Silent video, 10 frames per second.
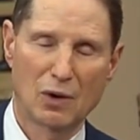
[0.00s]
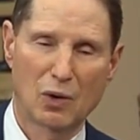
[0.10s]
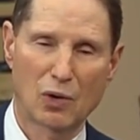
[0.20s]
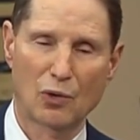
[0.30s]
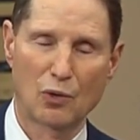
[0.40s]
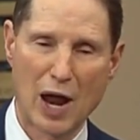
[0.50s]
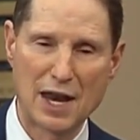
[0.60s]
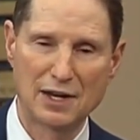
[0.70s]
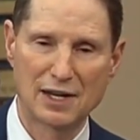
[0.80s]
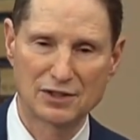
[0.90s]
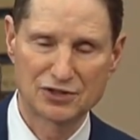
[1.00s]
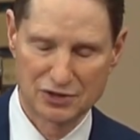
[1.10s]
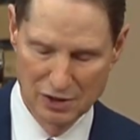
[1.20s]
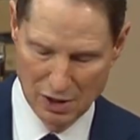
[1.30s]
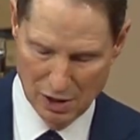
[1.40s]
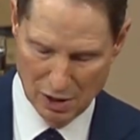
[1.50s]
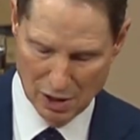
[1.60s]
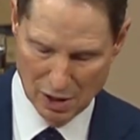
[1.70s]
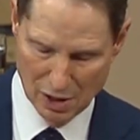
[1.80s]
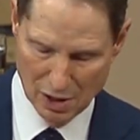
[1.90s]
horrendous
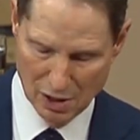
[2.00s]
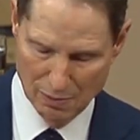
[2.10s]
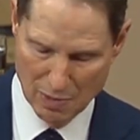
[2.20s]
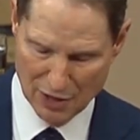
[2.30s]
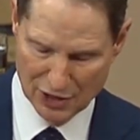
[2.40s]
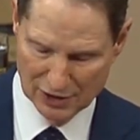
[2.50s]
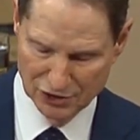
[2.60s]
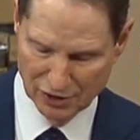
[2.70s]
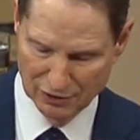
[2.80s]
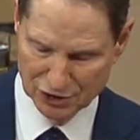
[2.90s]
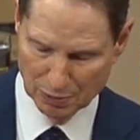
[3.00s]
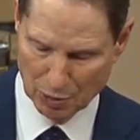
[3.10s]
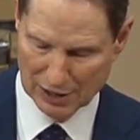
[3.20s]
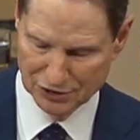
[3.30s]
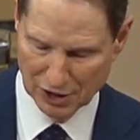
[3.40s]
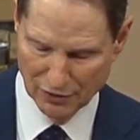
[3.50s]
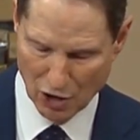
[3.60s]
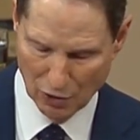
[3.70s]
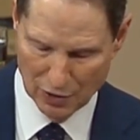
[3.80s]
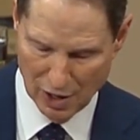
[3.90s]
uh, methods of suppressing the
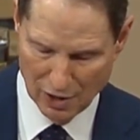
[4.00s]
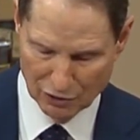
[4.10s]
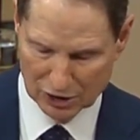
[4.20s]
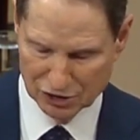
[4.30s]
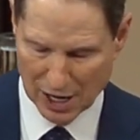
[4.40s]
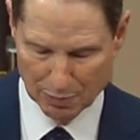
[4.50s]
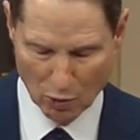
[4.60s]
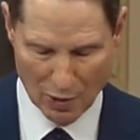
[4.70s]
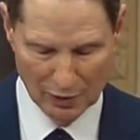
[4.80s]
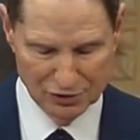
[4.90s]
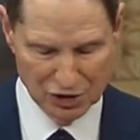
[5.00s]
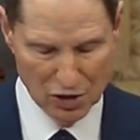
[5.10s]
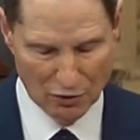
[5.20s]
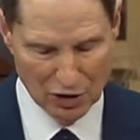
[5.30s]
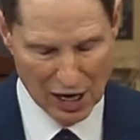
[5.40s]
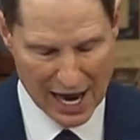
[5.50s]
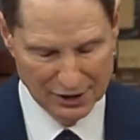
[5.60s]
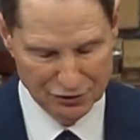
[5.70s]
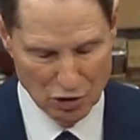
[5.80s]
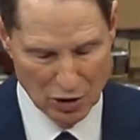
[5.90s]
vote. For example, what we've seen over the
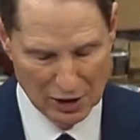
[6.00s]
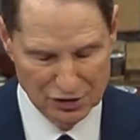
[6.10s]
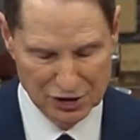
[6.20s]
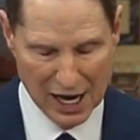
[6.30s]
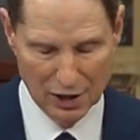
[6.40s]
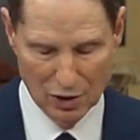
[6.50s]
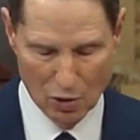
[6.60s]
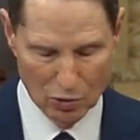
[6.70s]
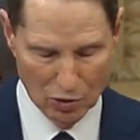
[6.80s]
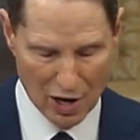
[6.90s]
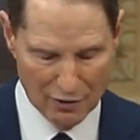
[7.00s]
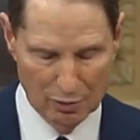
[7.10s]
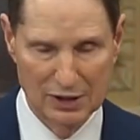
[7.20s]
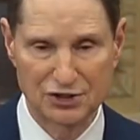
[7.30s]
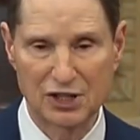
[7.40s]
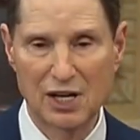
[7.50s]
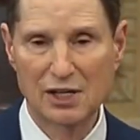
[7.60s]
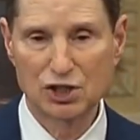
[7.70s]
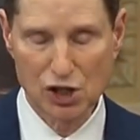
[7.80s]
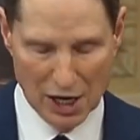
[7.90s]
last few years, state and local governments
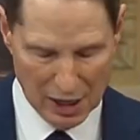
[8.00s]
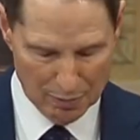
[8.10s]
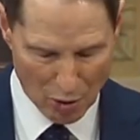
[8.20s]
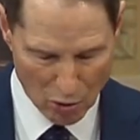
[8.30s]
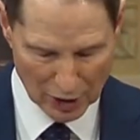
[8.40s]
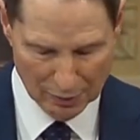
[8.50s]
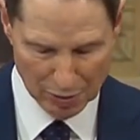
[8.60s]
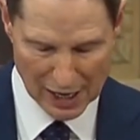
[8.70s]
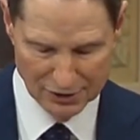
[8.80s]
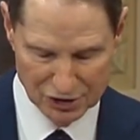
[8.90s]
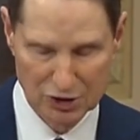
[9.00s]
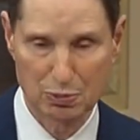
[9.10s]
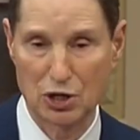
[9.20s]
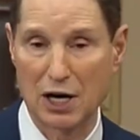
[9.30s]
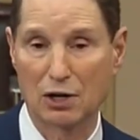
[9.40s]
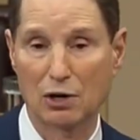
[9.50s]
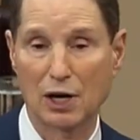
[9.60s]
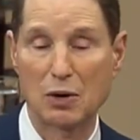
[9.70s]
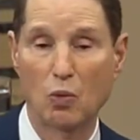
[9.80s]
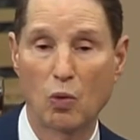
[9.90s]
shutting polling places,
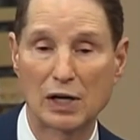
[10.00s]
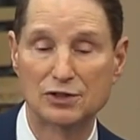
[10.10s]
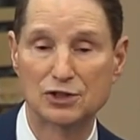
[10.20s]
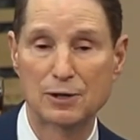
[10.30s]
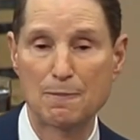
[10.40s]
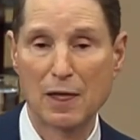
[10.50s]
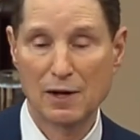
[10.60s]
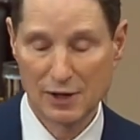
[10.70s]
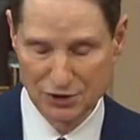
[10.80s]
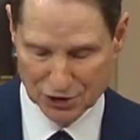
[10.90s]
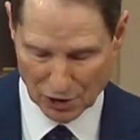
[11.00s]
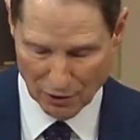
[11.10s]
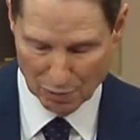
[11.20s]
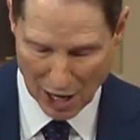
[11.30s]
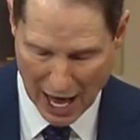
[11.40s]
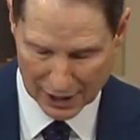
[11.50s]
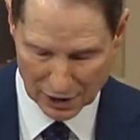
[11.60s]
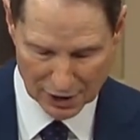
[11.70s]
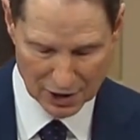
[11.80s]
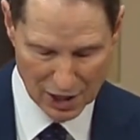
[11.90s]
particularly ones that serve black
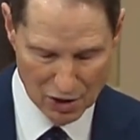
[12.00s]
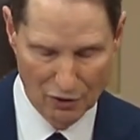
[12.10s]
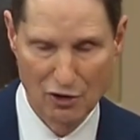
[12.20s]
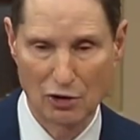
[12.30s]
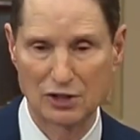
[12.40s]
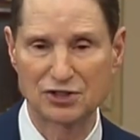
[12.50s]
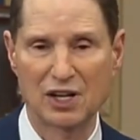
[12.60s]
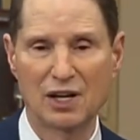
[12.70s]
and Latino voters.